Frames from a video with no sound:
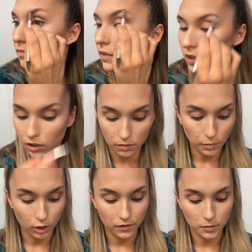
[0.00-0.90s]
you know,
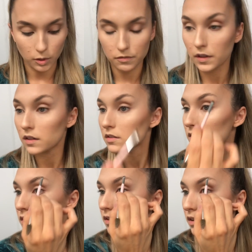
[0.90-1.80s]
perfect.
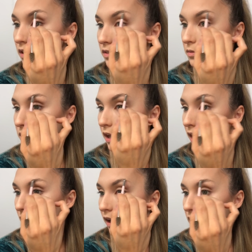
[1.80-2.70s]
I just want
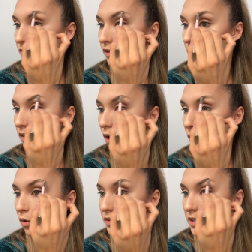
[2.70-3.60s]
to fill in the
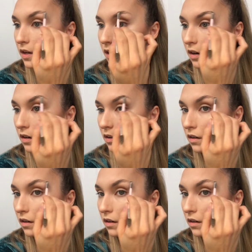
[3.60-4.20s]
holes here.